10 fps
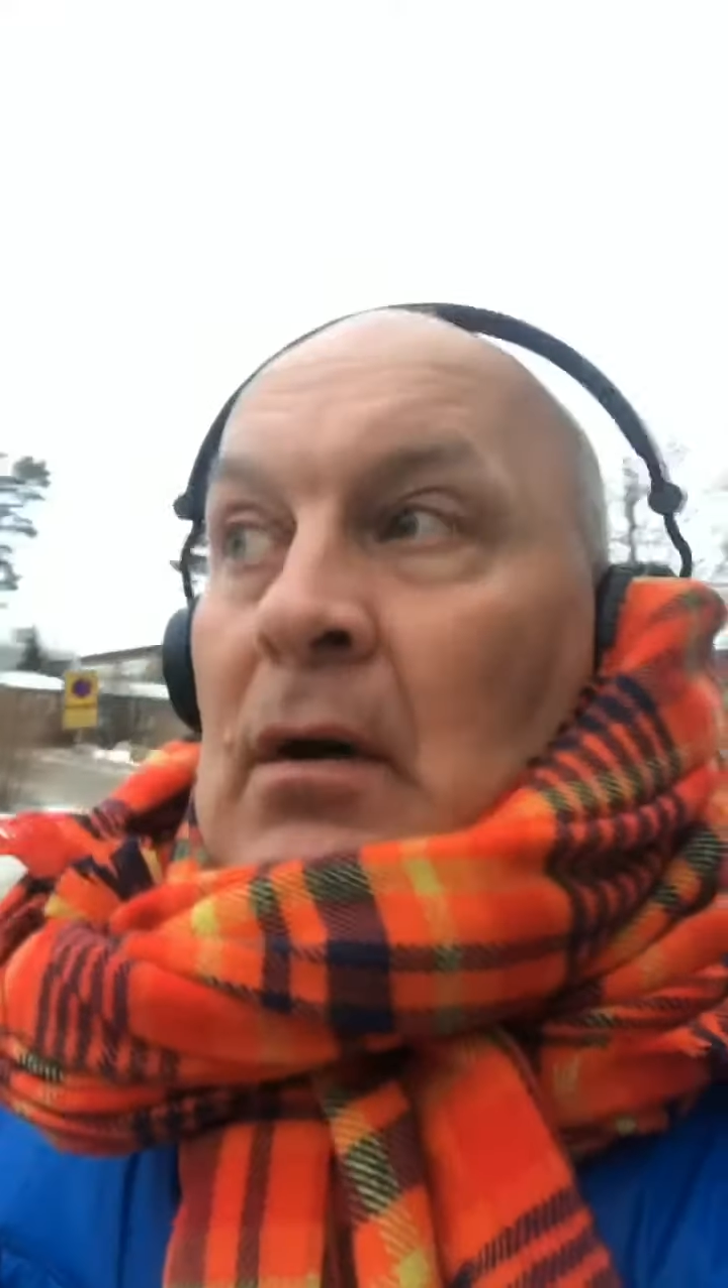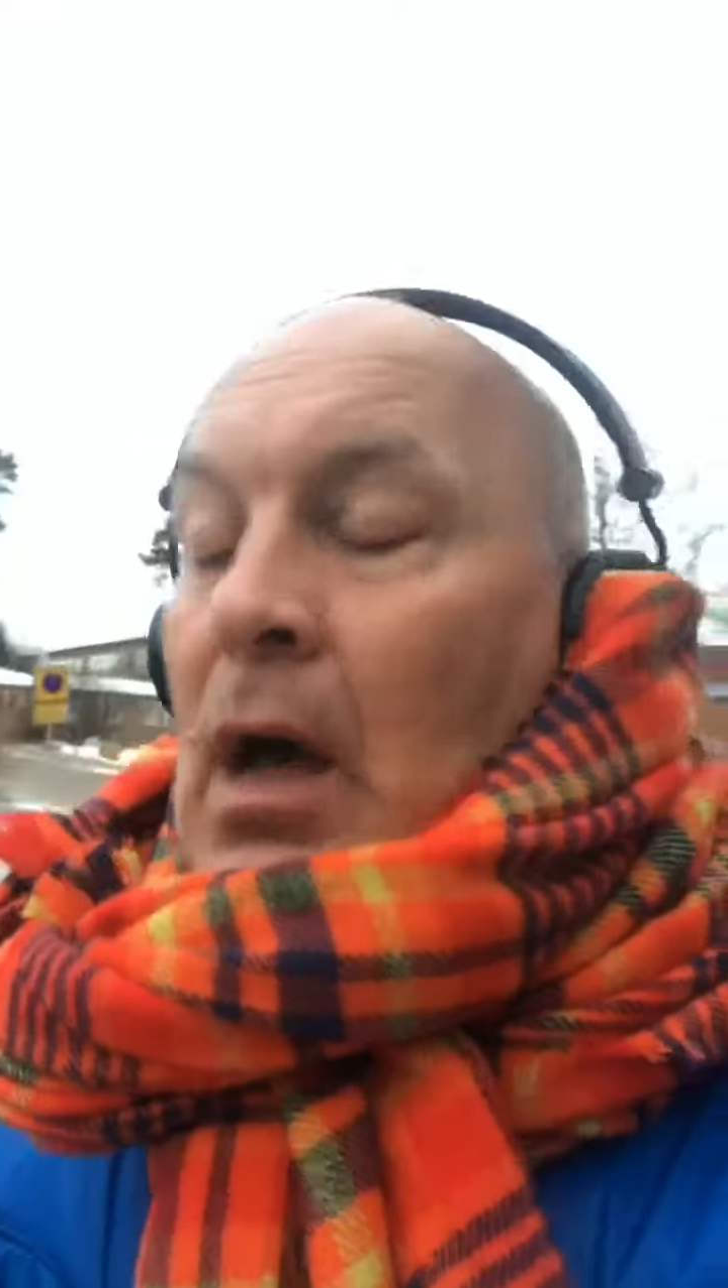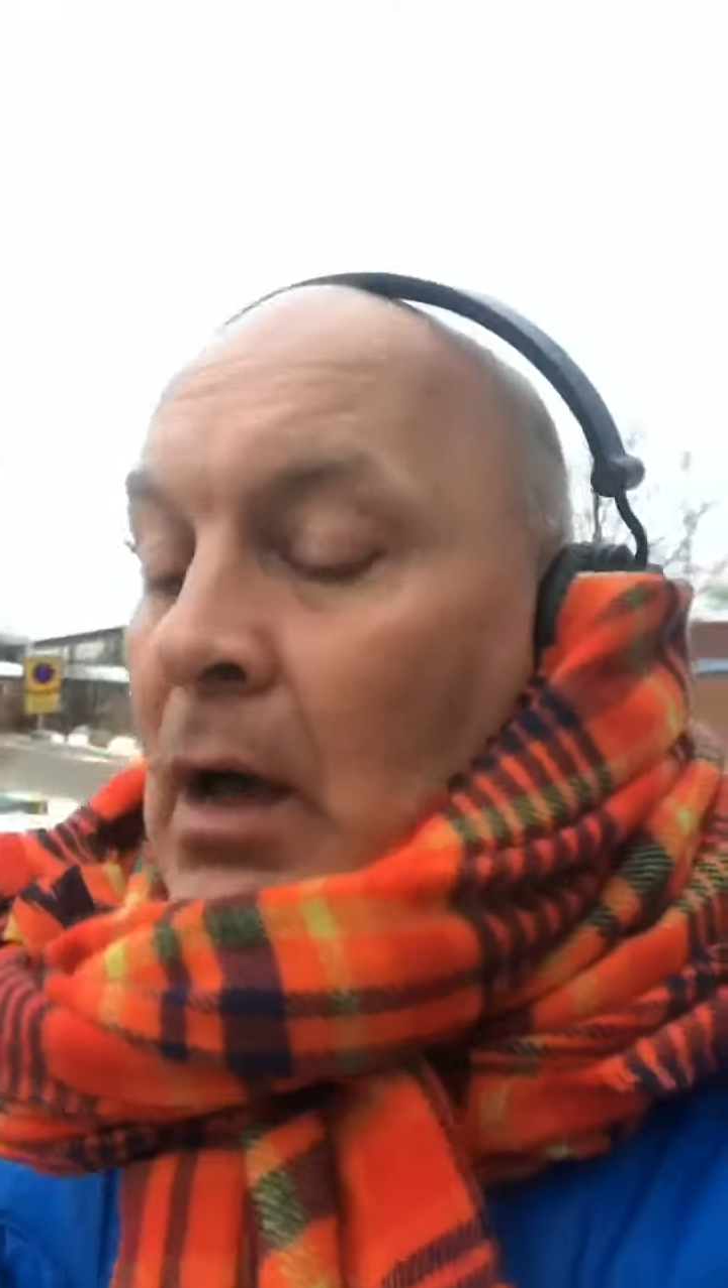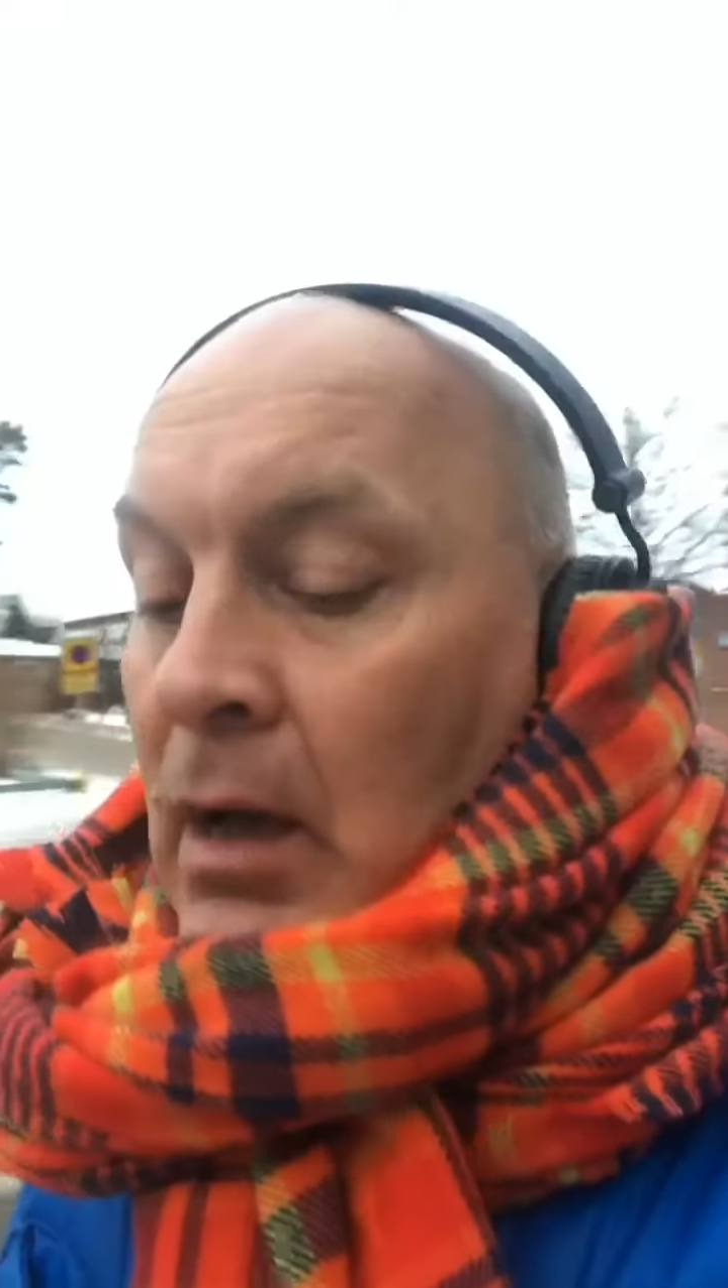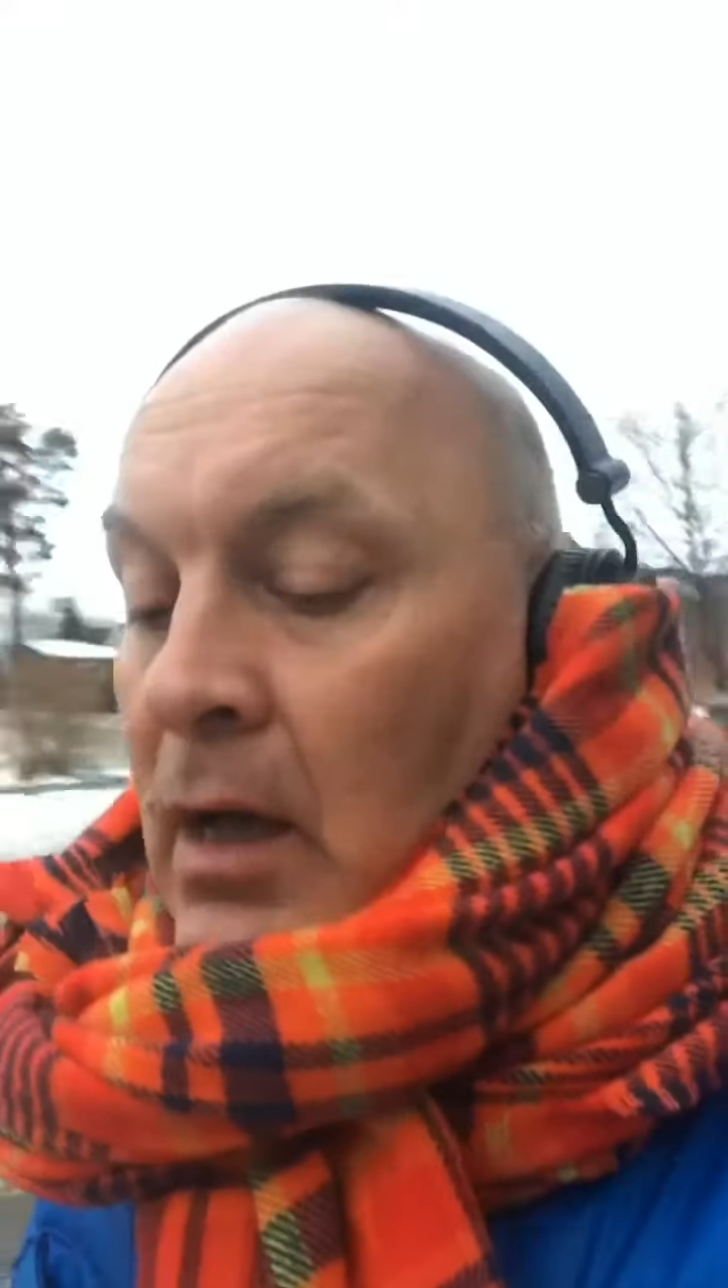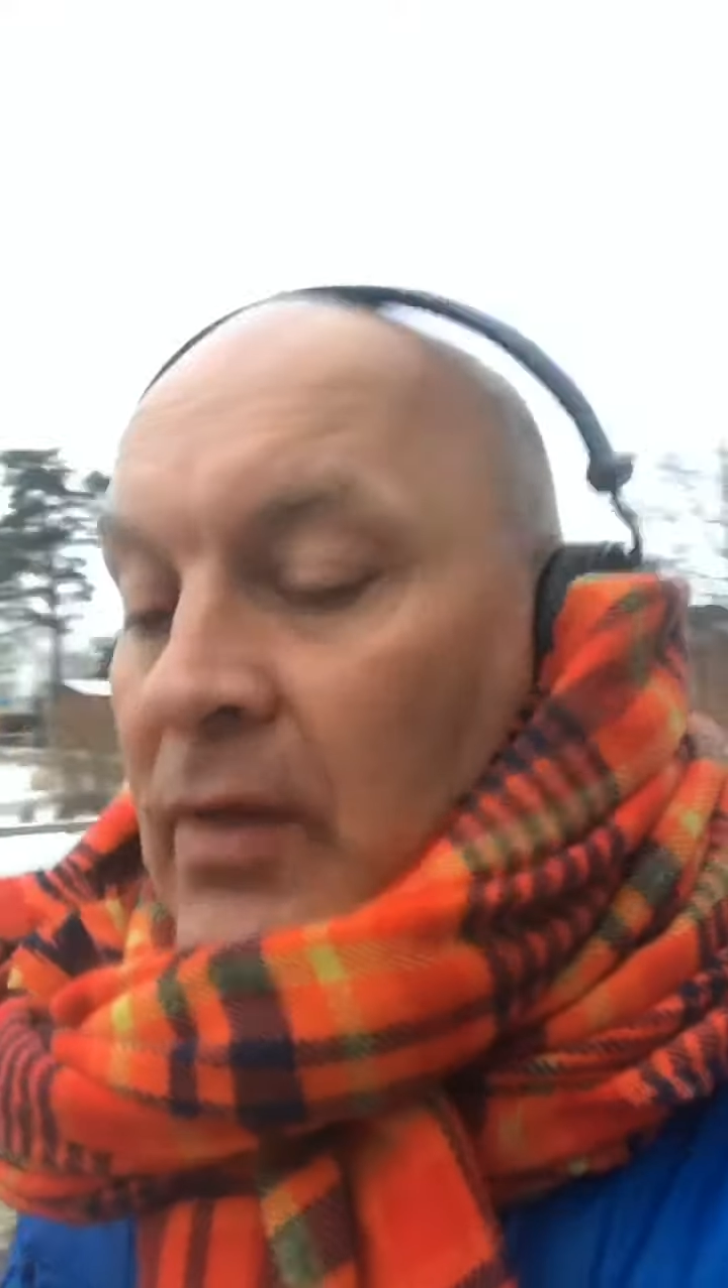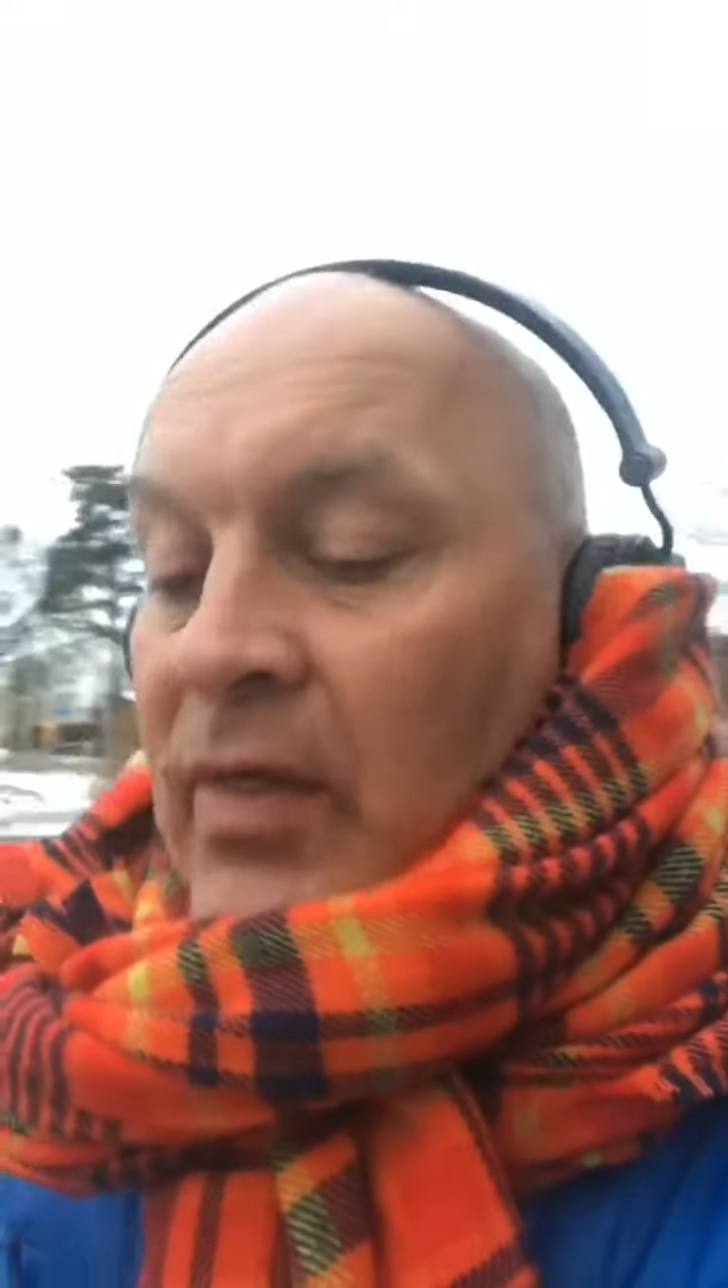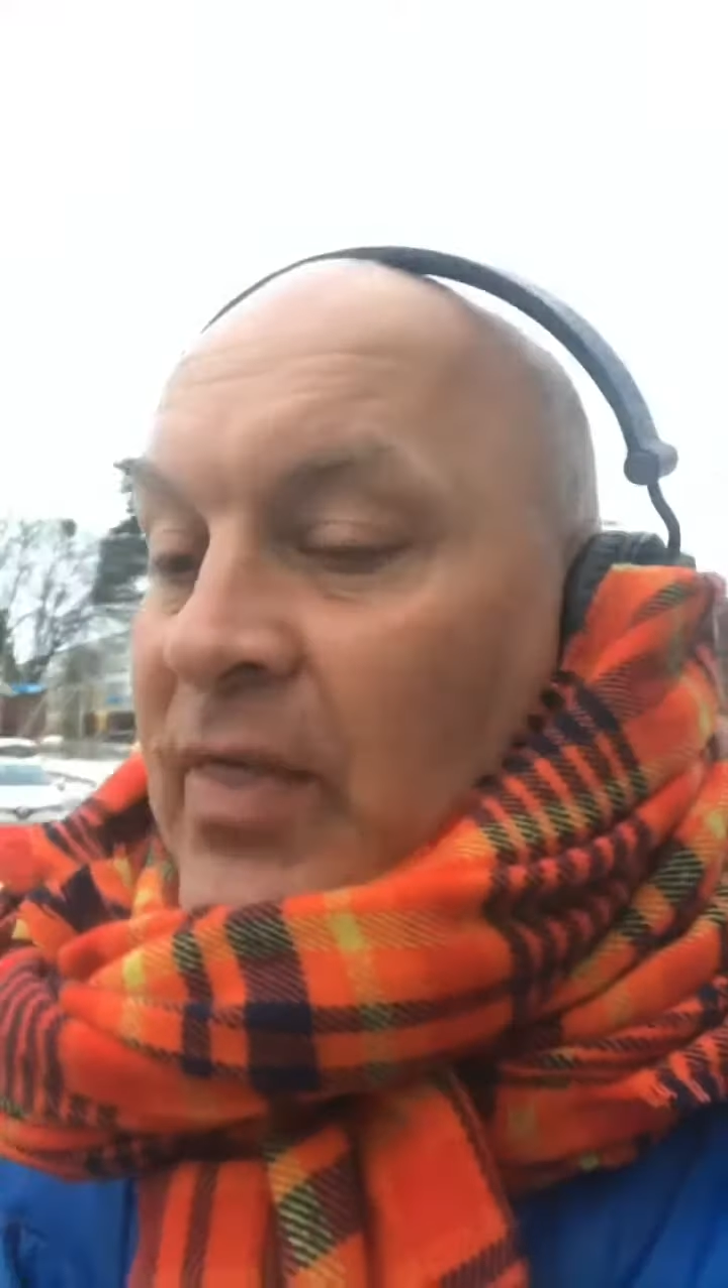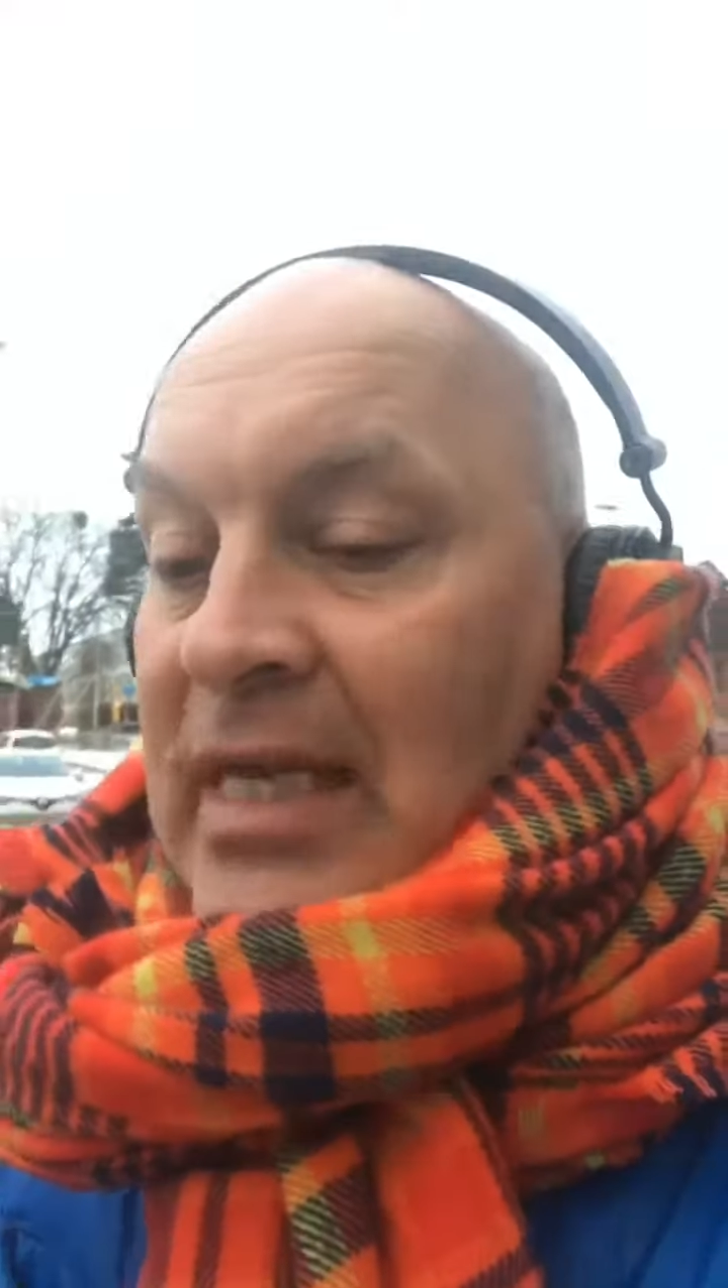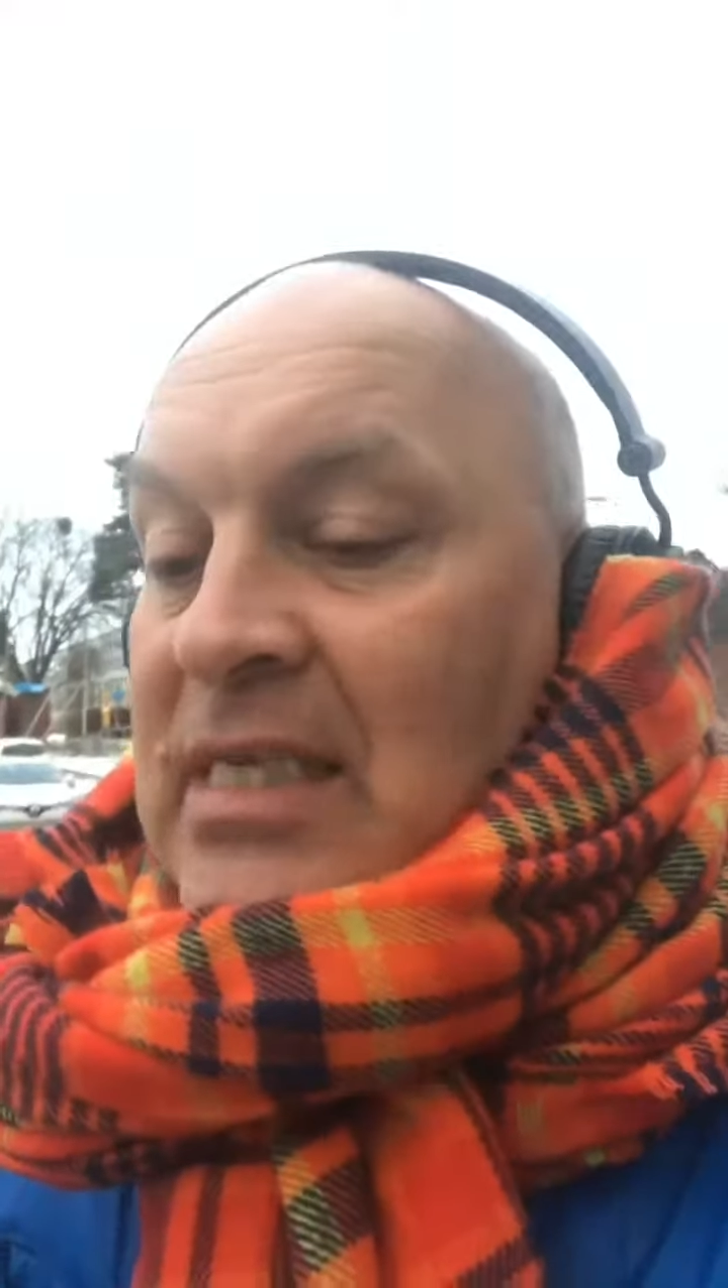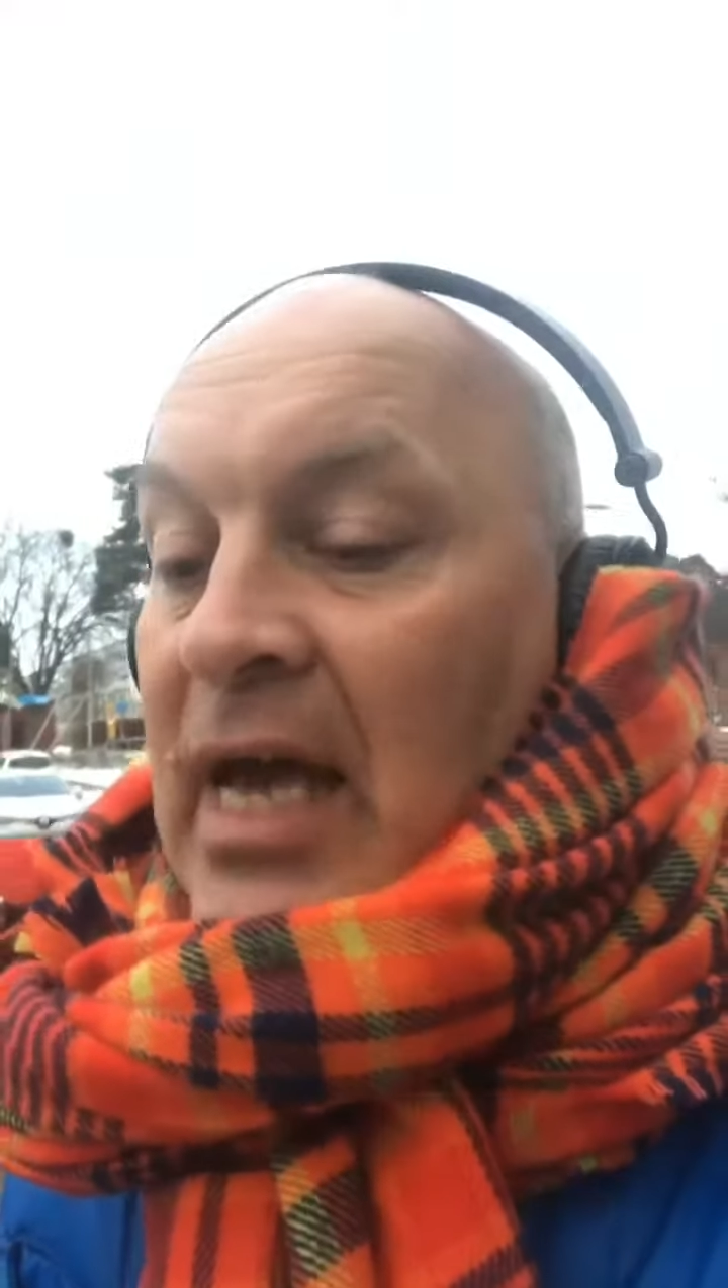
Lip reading: Ah, oh, the things